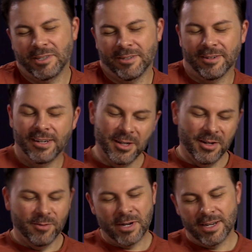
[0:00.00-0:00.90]
you're
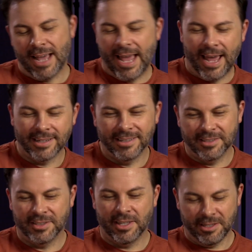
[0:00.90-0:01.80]
ready to act and then
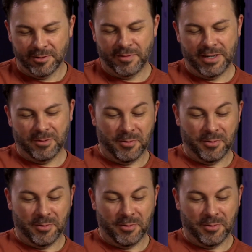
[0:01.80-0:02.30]
suddenly you're faced